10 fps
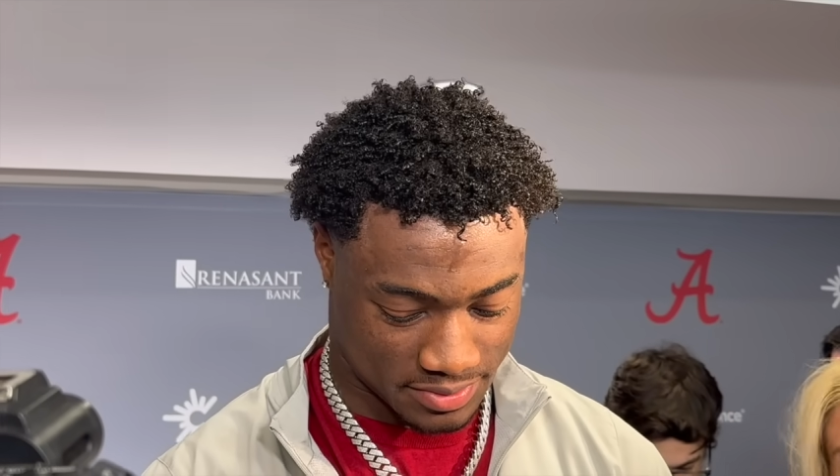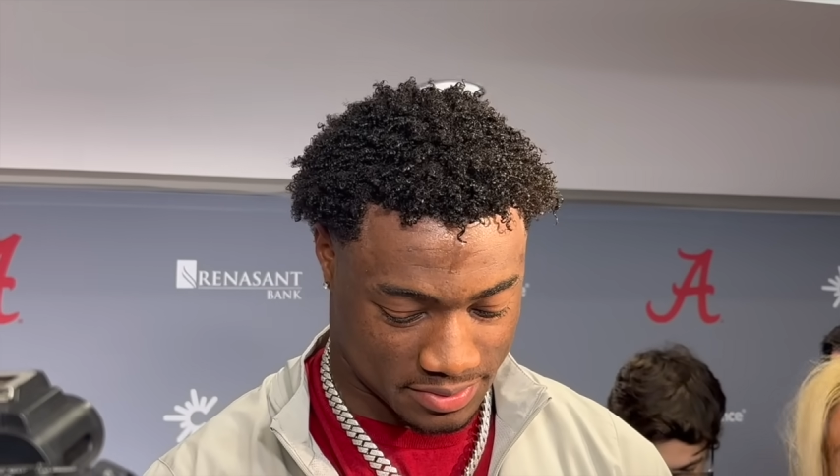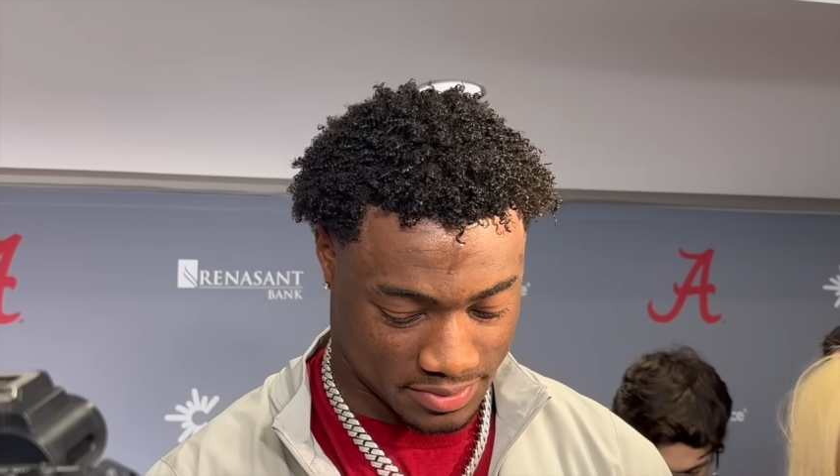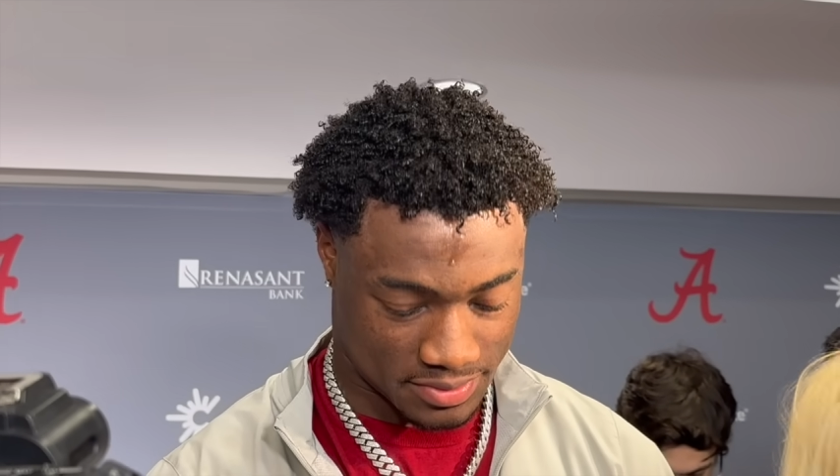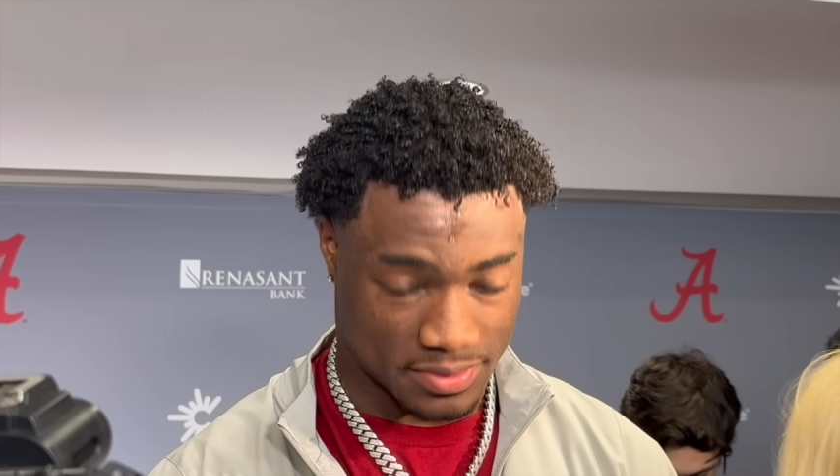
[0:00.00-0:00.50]

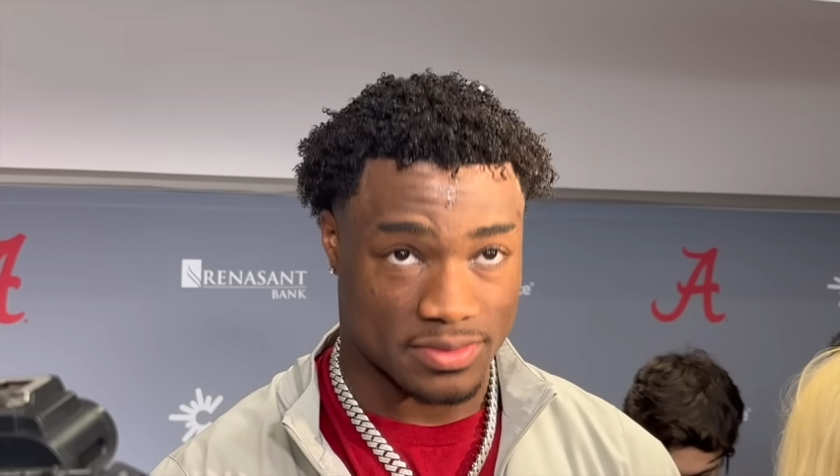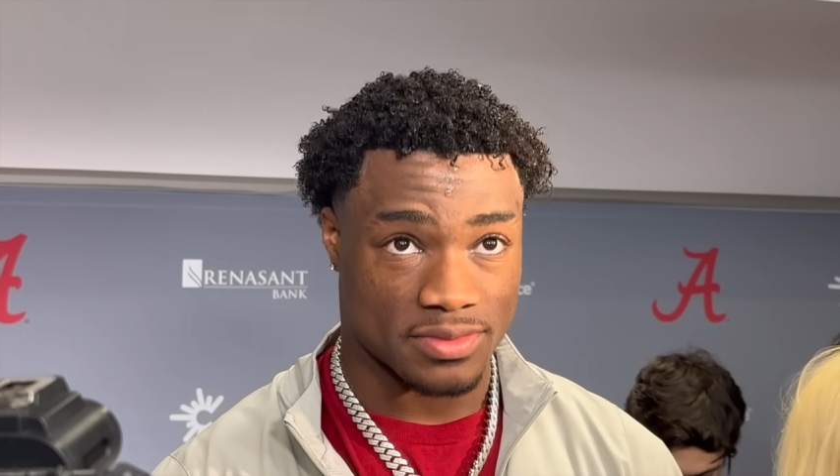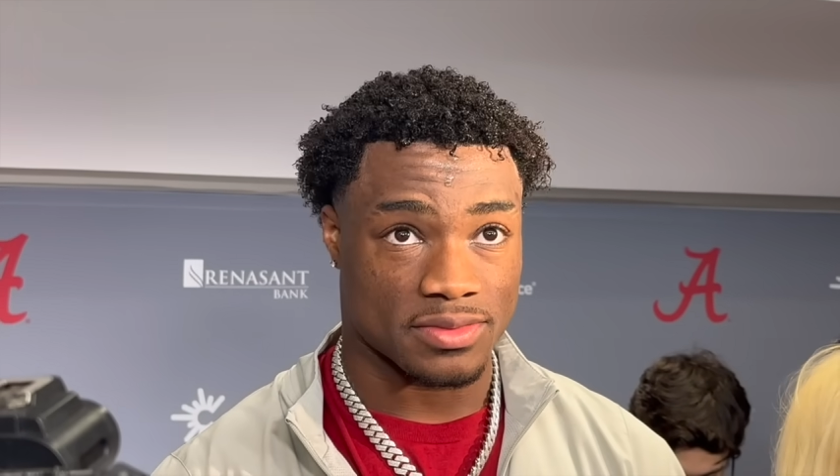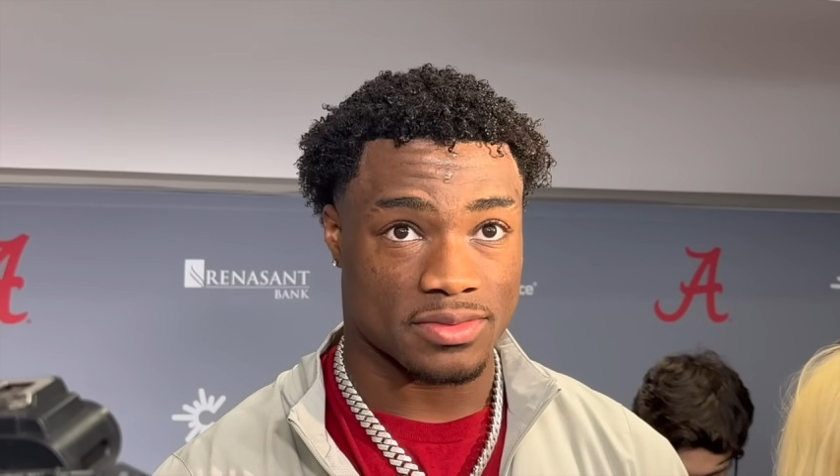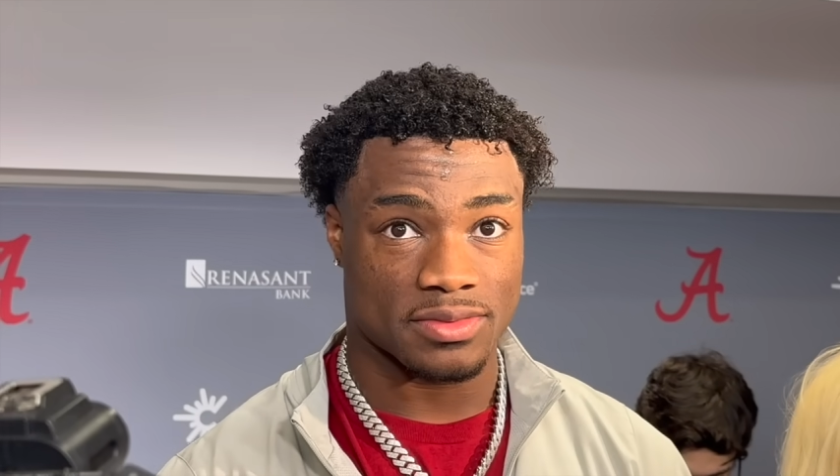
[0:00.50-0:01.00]
offense kind of
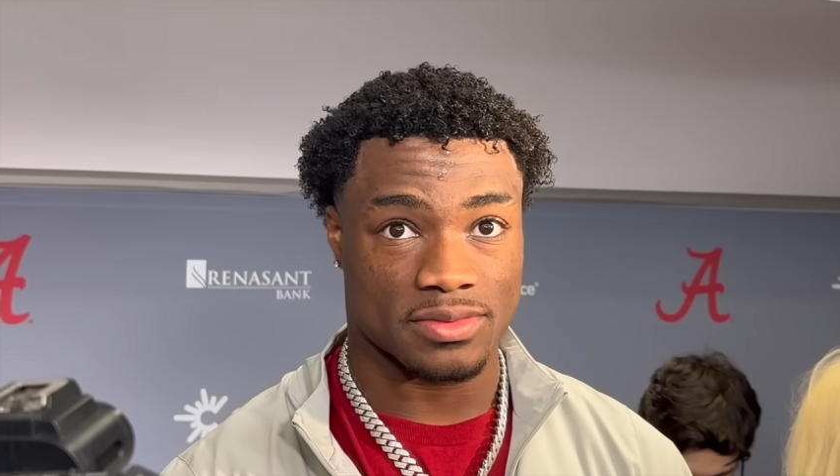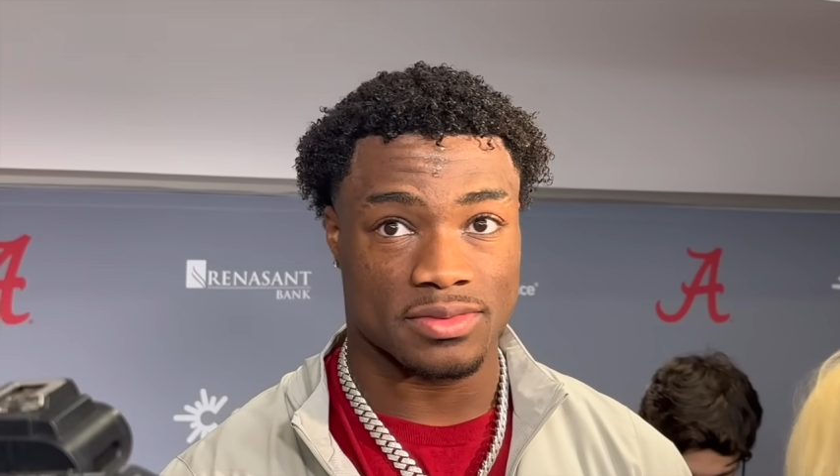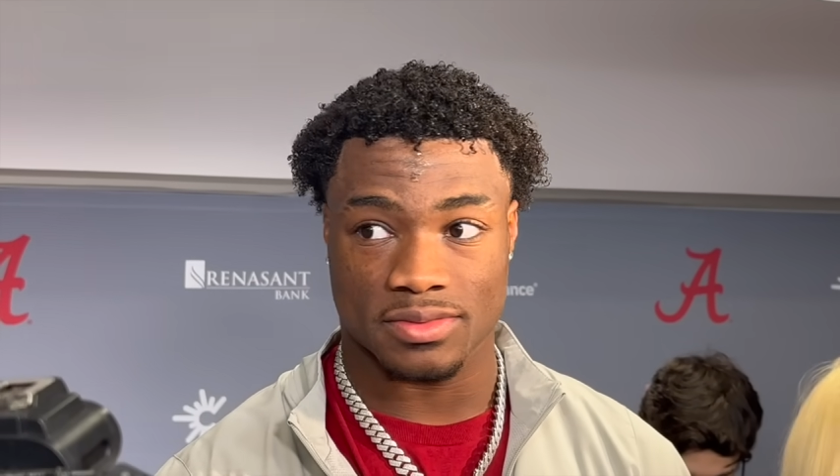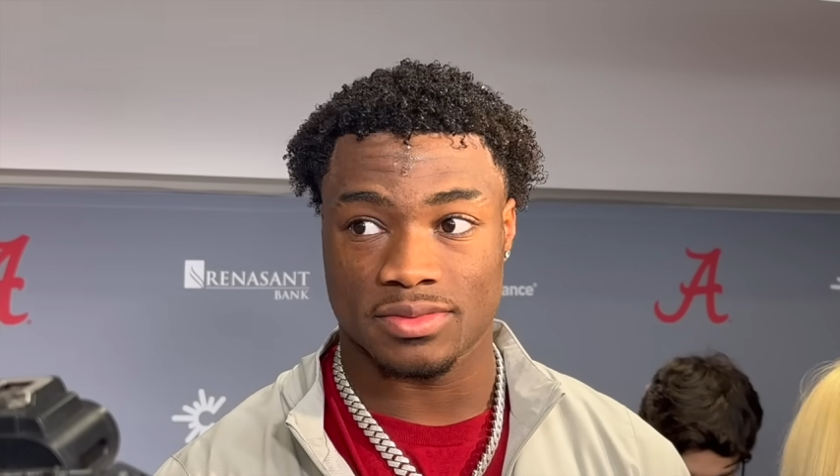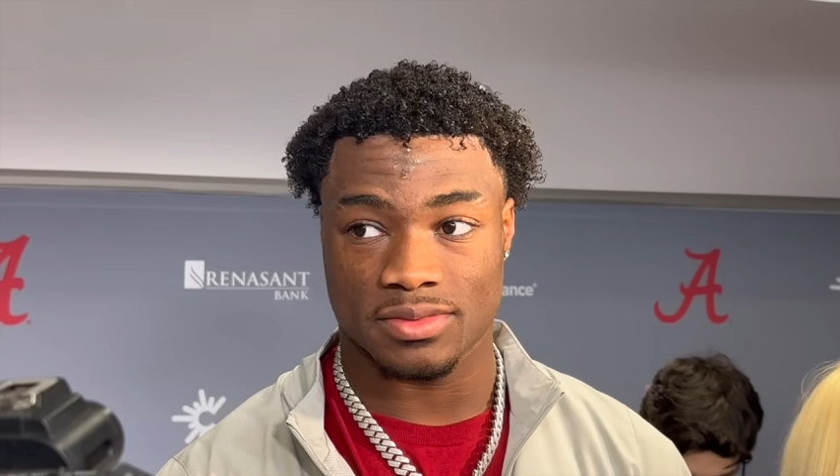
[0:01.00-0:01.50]
build off what the
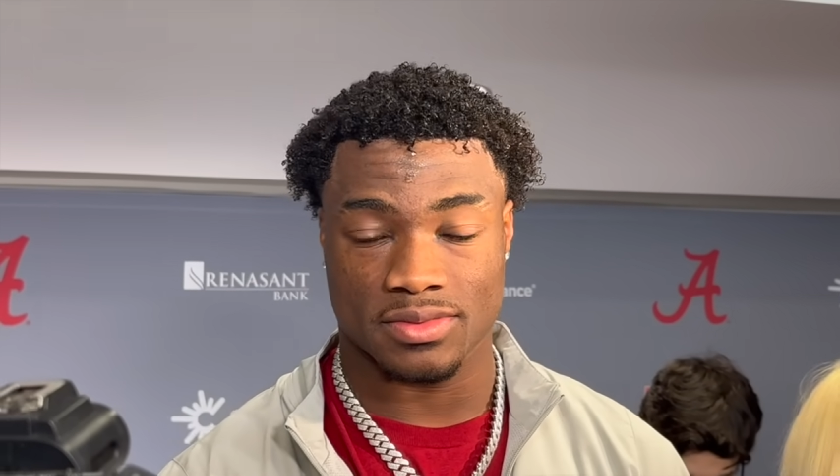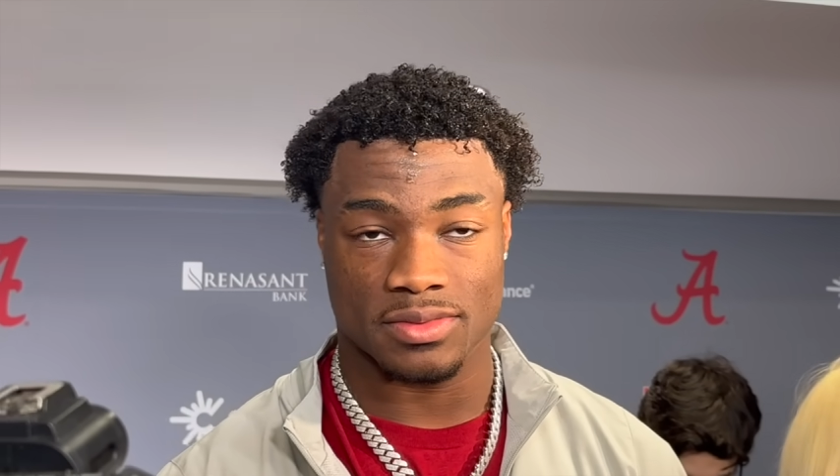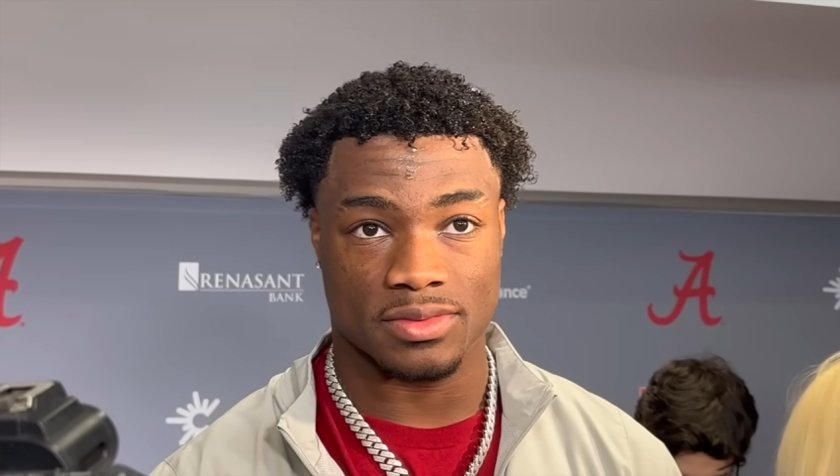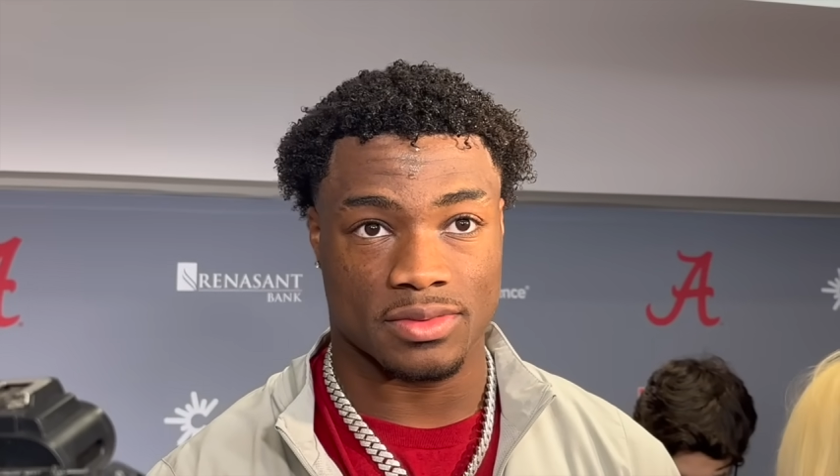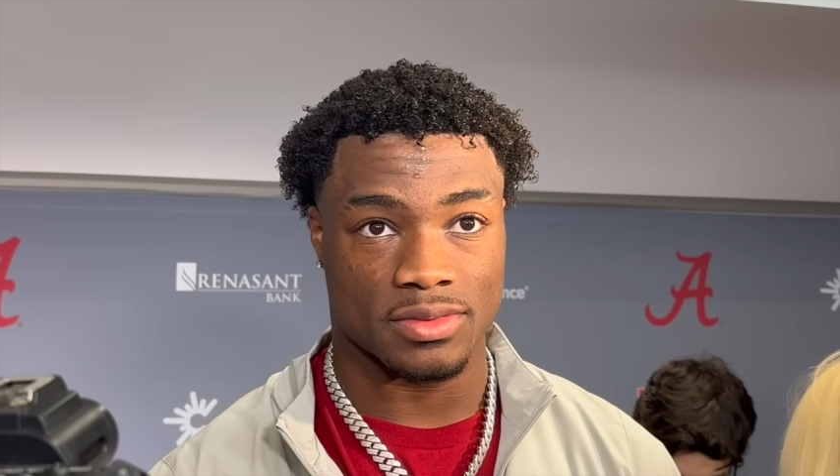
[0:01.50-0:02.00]
defense is able
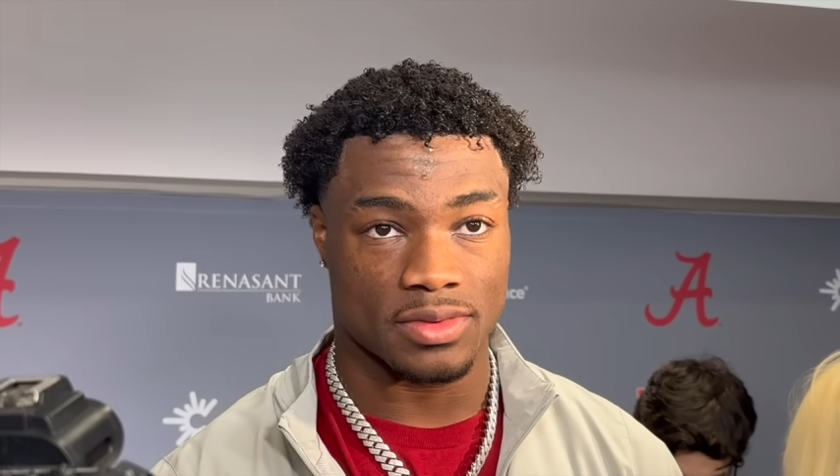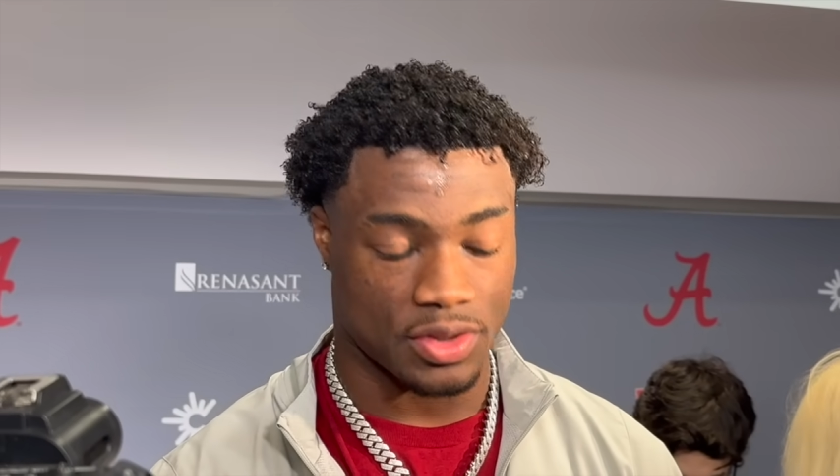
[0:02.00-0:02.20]
to do?